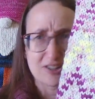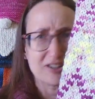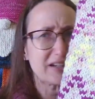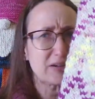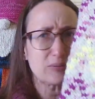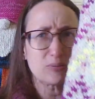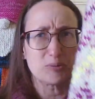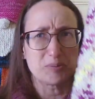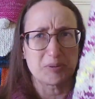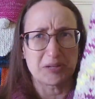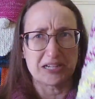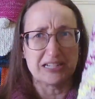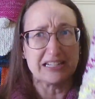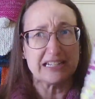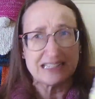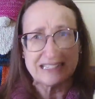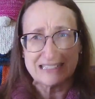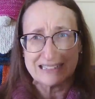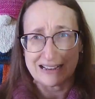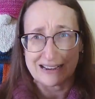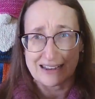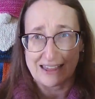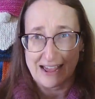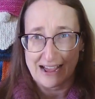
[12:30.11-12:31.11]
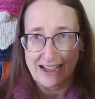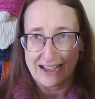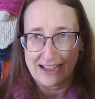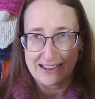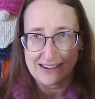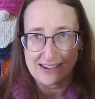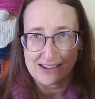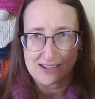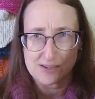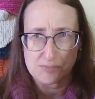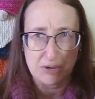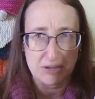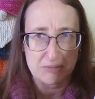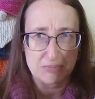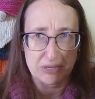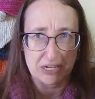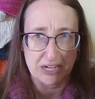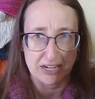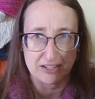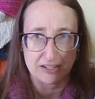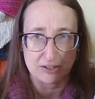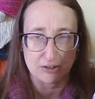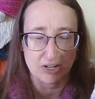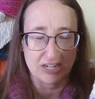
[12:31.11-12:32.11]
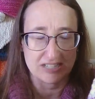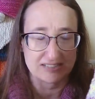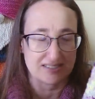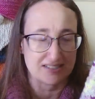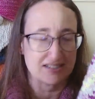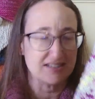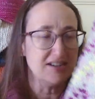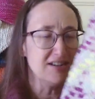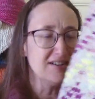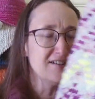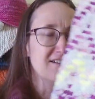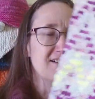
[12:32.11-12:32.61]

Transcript: It will be a neon hat. It might be kind of crazy.